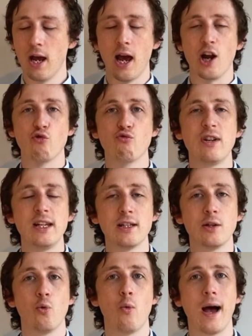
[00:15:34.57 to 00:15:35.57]
a
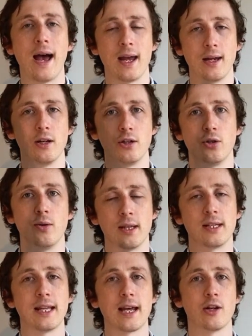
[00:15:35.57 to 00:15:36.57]
reason why doing the
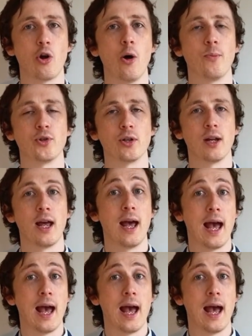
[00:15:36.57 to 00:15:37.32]
second option